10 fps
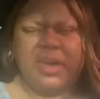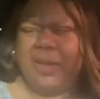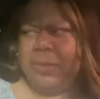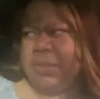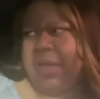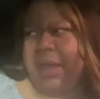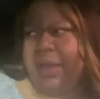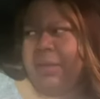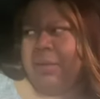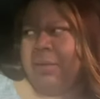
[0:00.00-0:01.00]
And I was
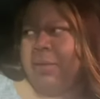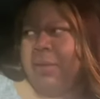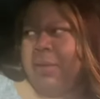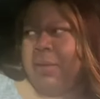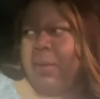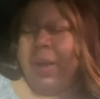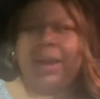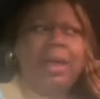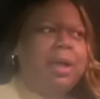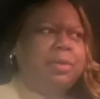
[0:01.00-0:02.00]
like, Shout why
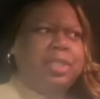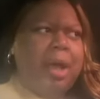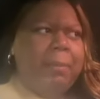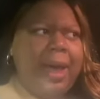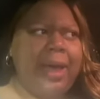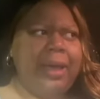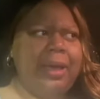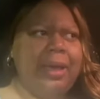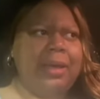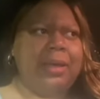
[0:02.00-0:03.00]
the hell would y'all buy
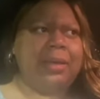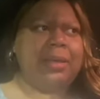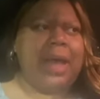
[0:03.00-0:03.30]
a